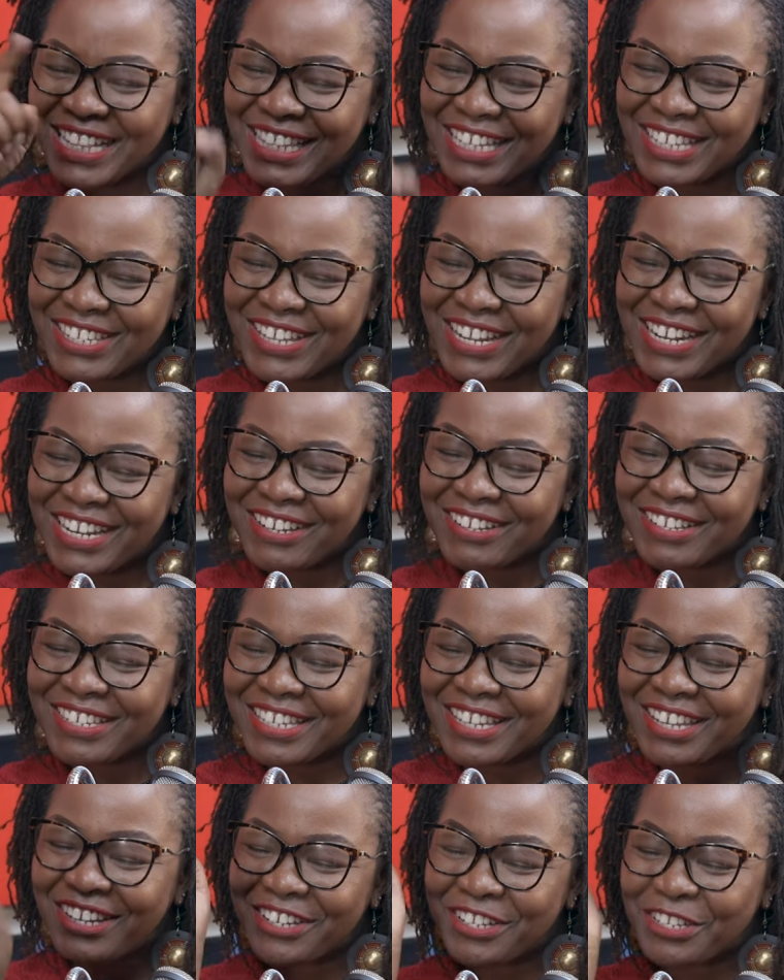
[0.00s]
like this one
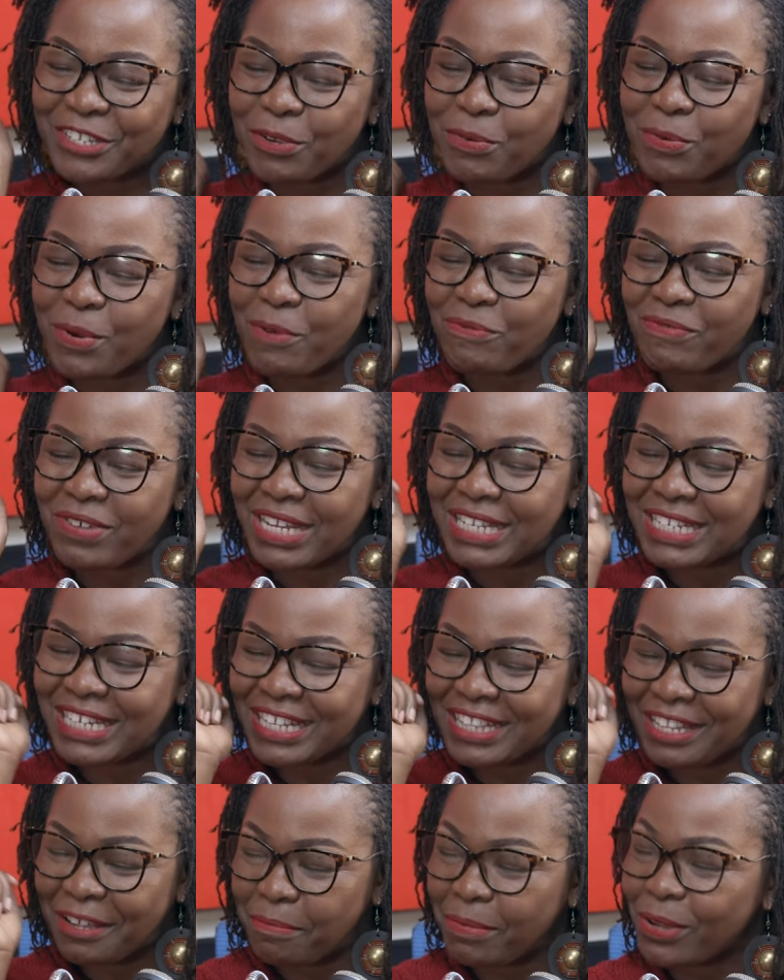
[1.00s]
looks good so we're
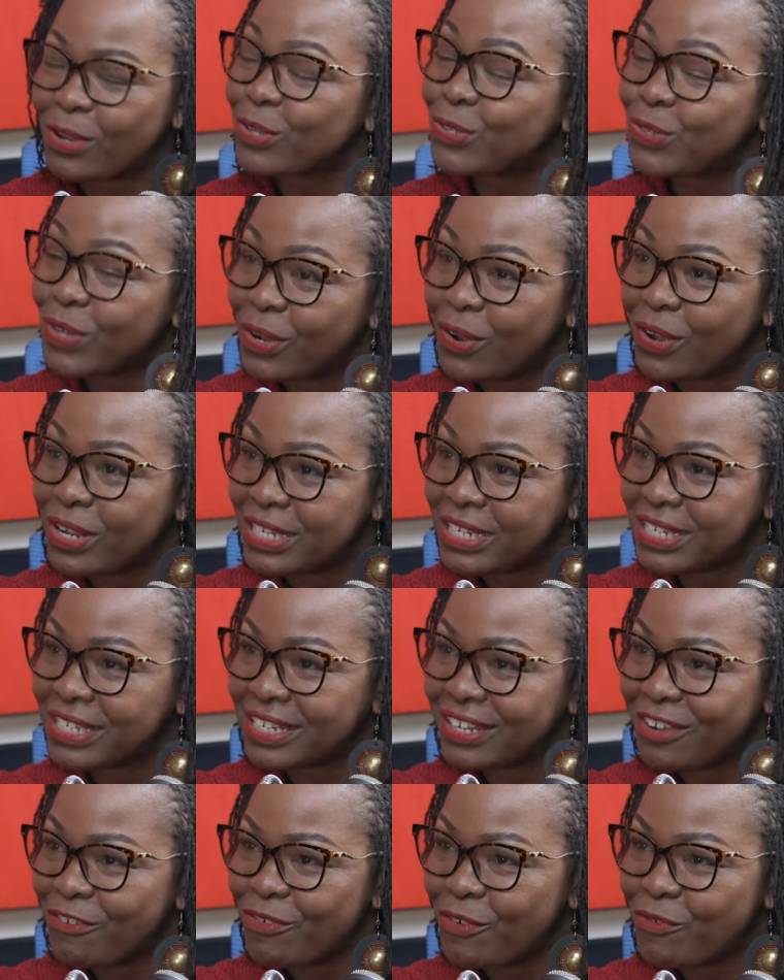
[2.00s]
vetting them because we got
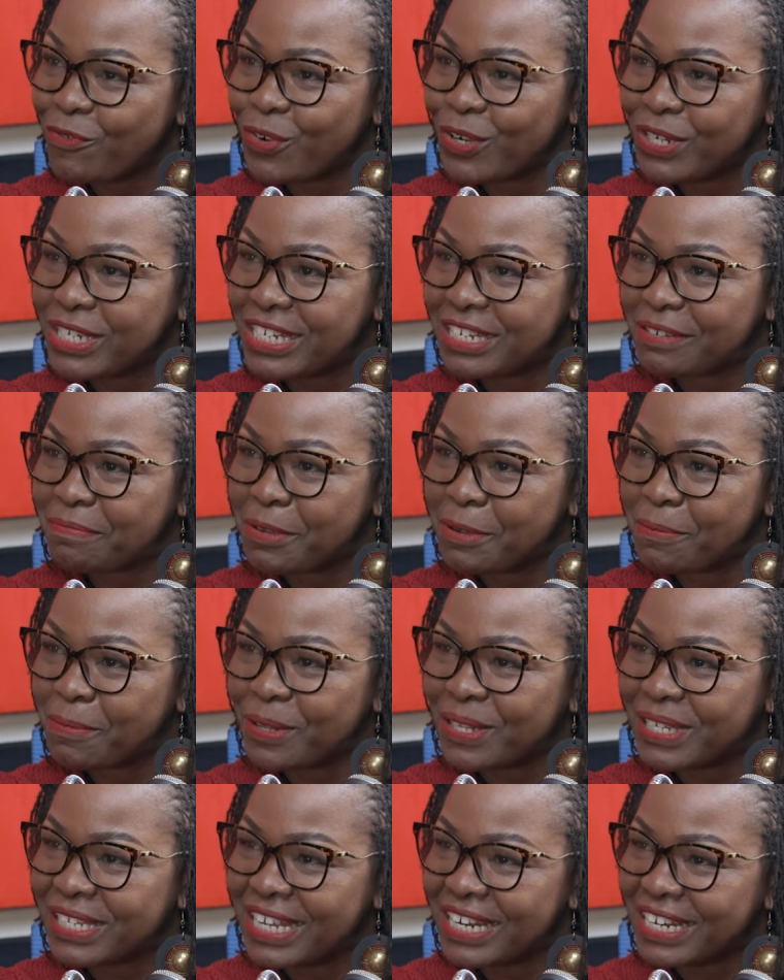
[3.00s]
over 40
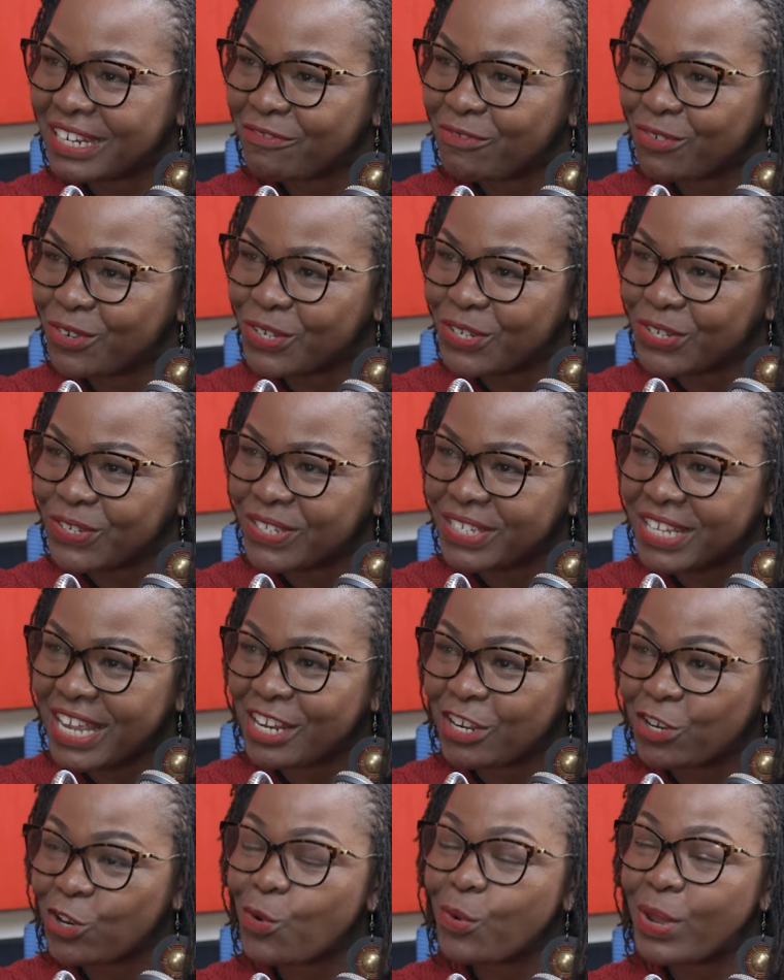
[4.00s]
people sending photos
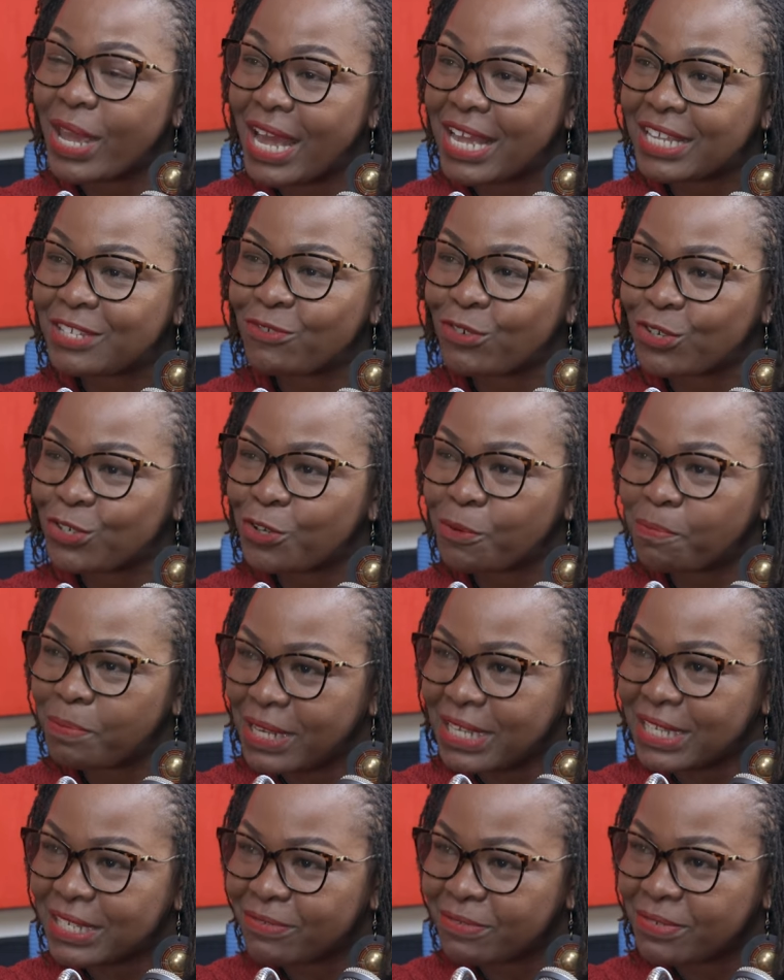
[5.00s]
and yeah. we asked for
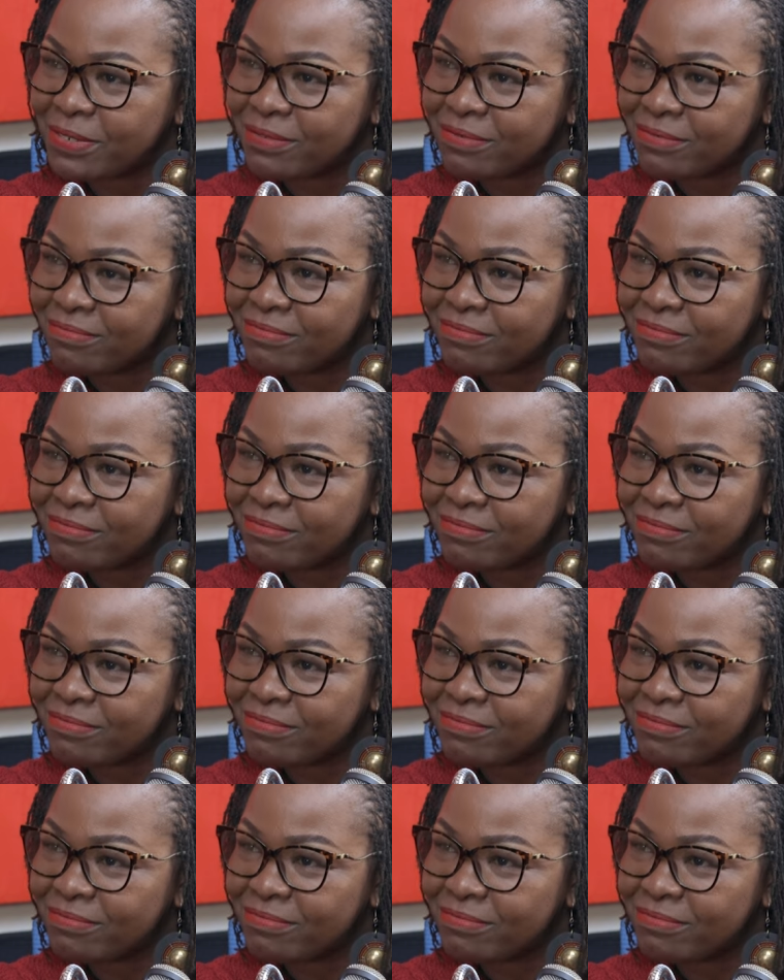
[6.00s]
topless